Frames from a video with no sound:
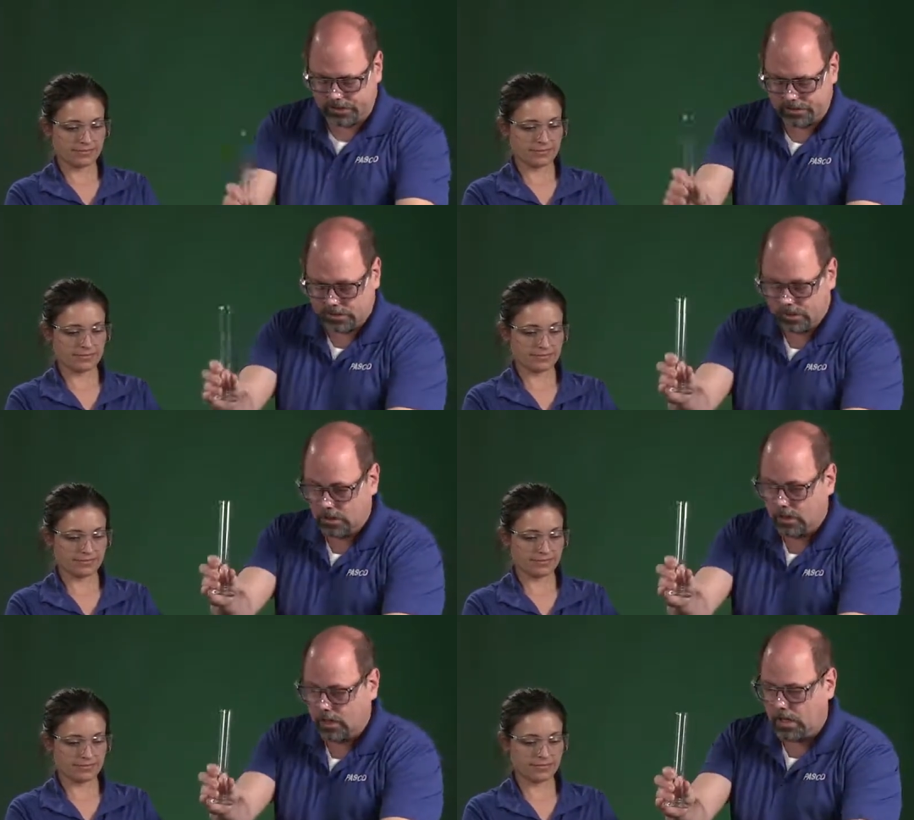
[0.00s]
Speaker 1: there is
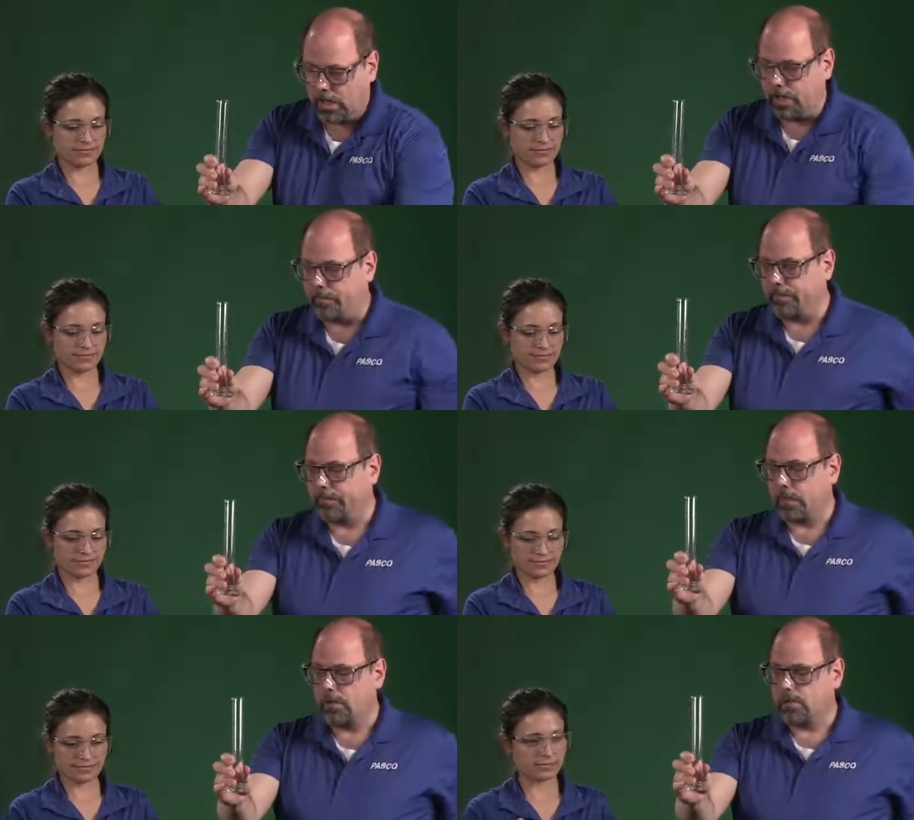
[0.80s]
um,
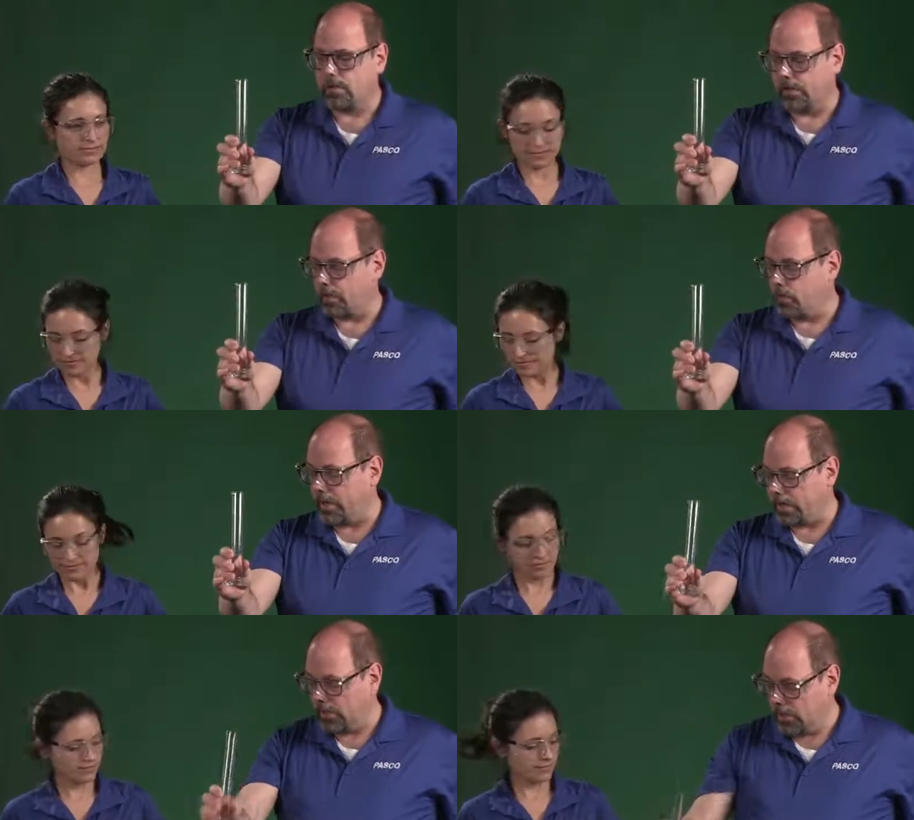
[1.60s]
showing a
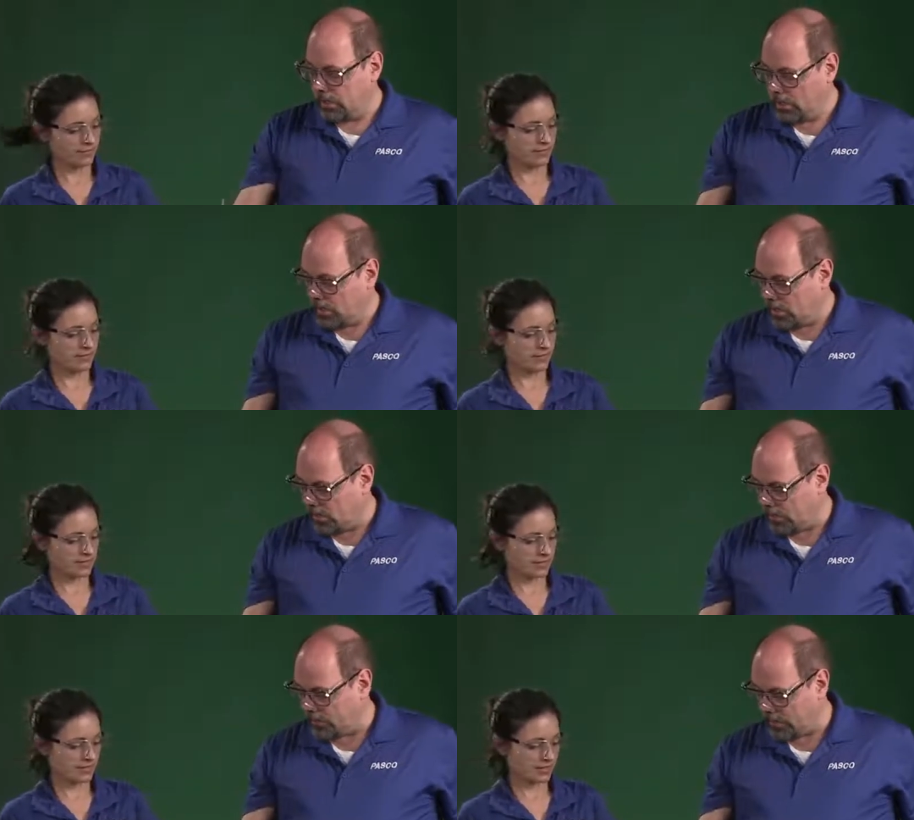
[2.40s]
twenty.
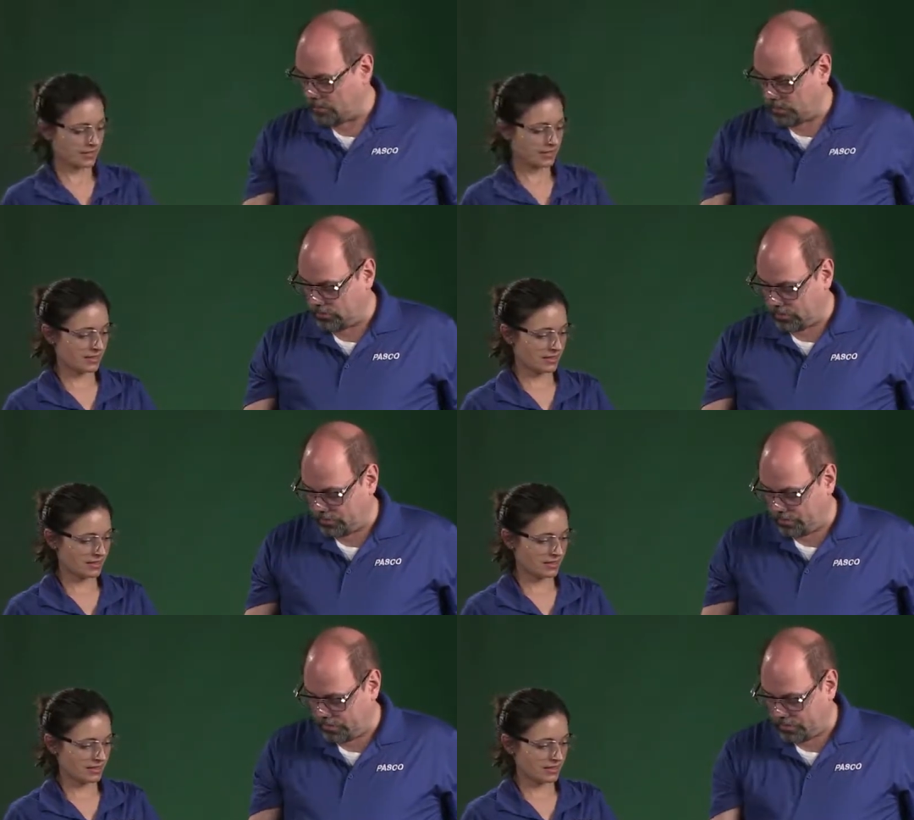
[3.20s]
I'll give that to you
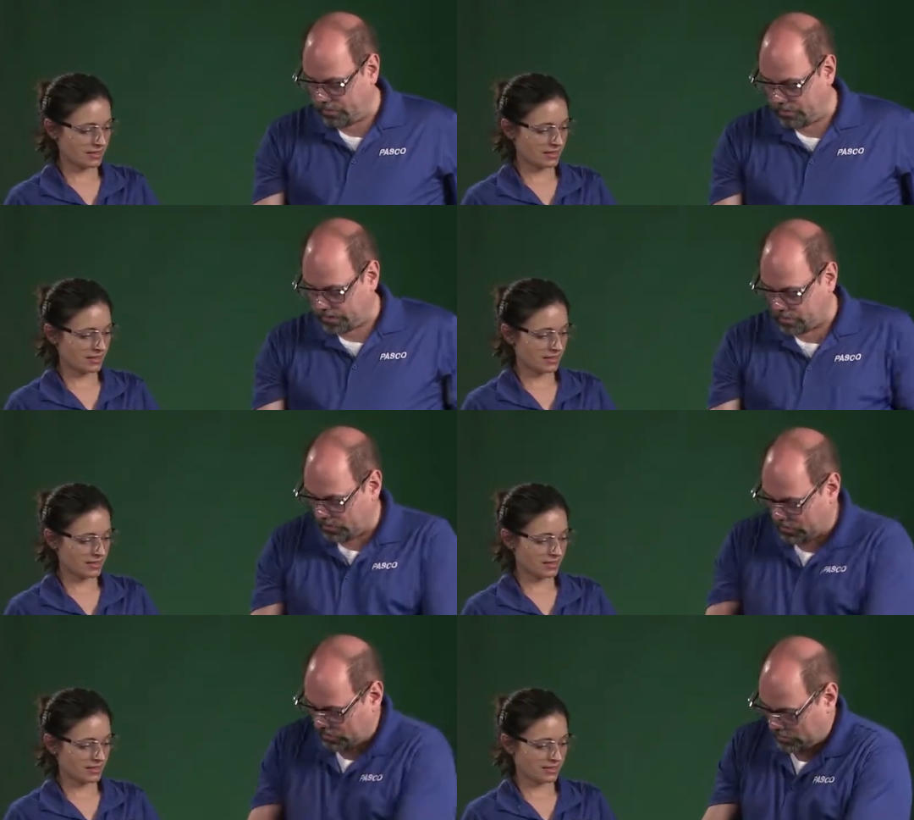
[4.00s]
to be able to
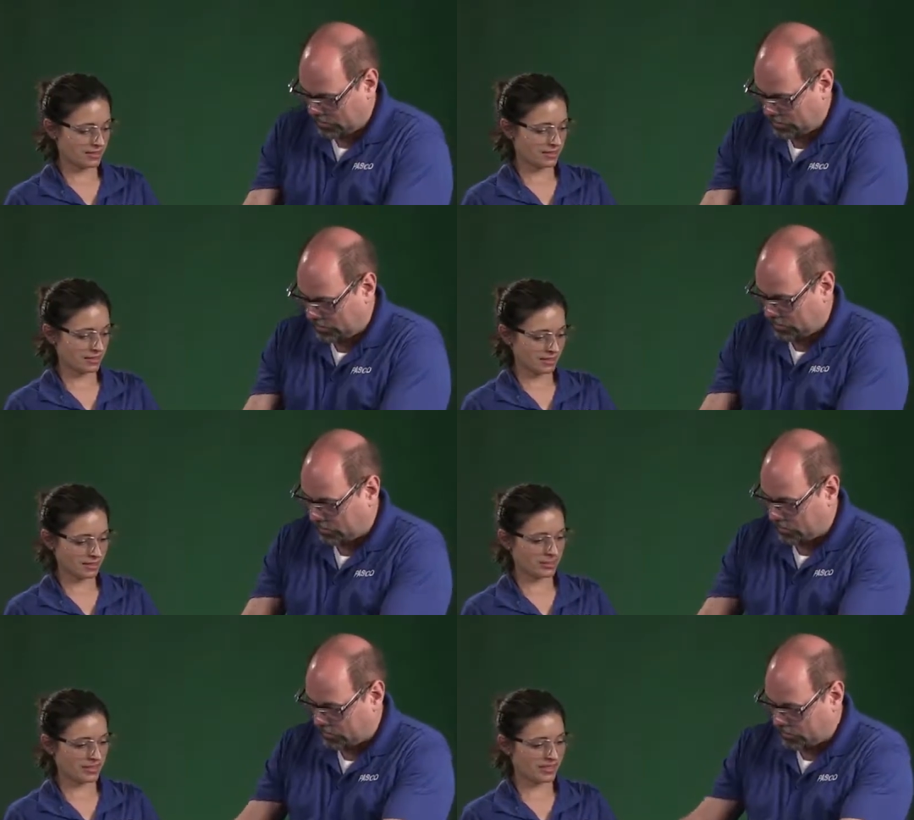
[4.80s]
measure these in here.
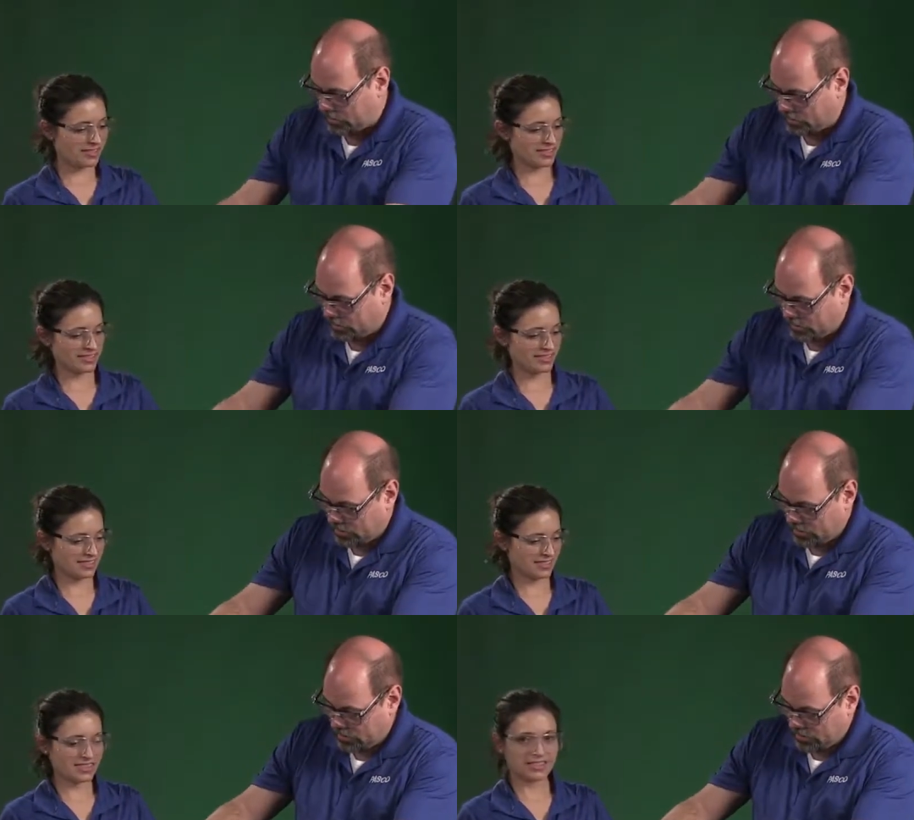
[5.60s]
Speaker 2: Mm-hmm.
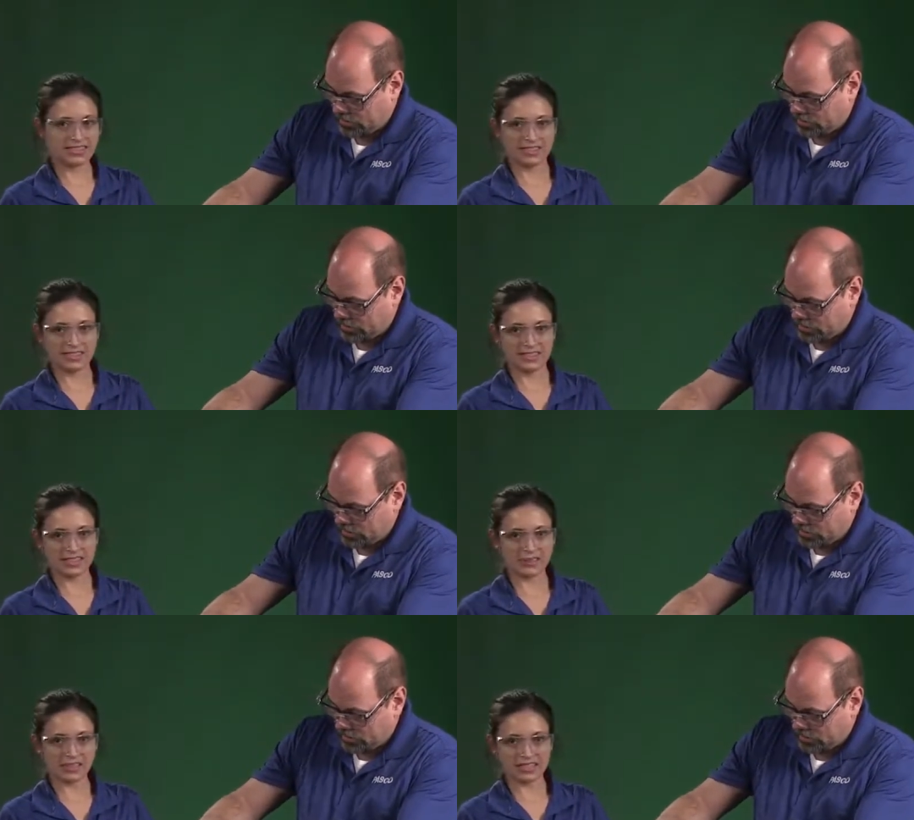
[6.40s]

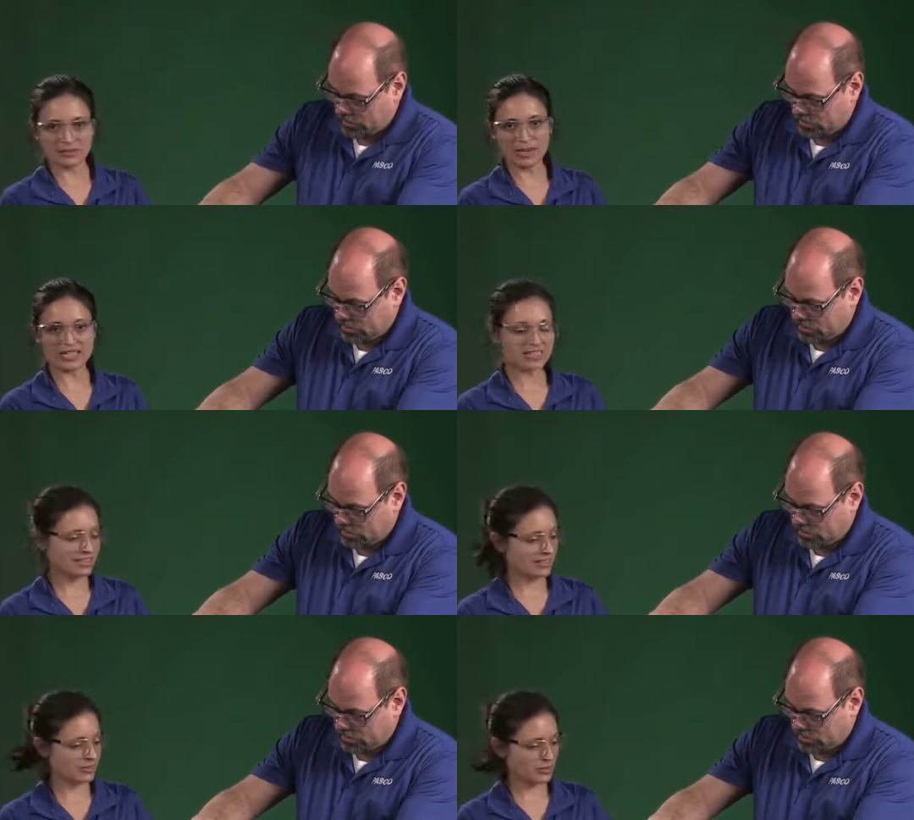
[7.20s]
I already got the
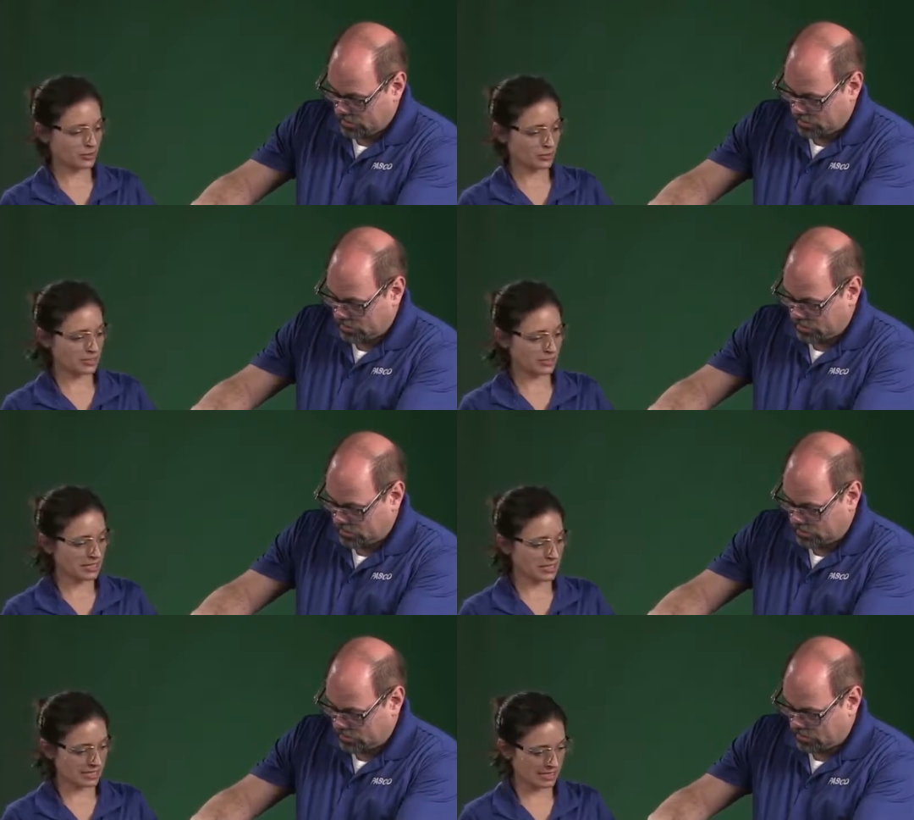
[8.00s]
magnet in there, so we're
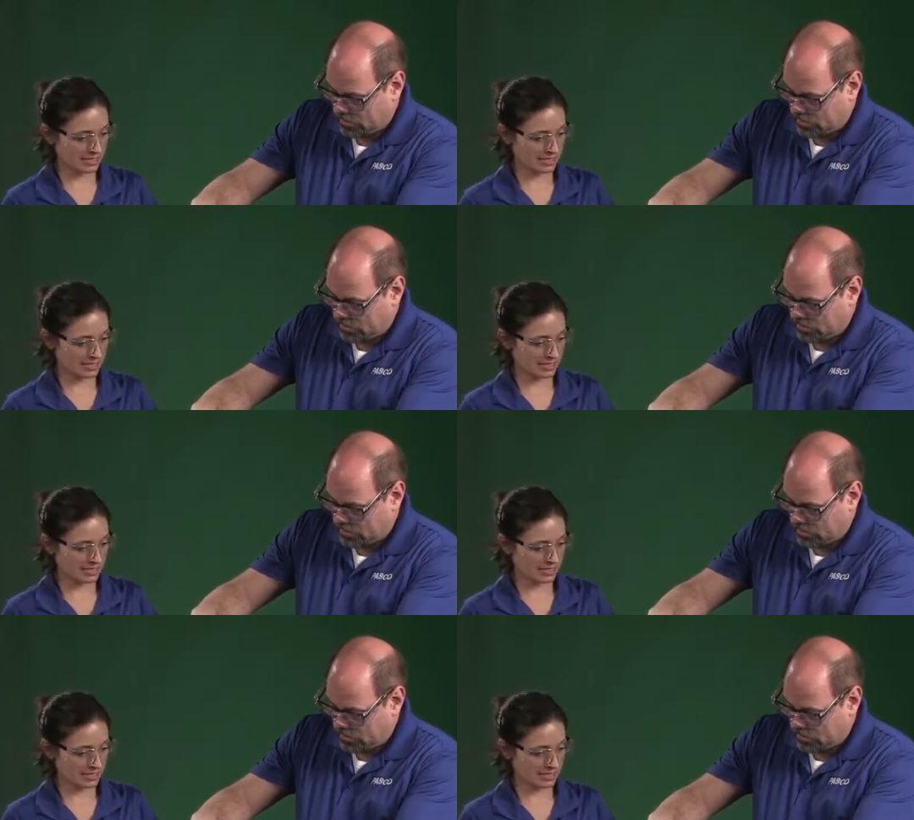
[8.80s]
good.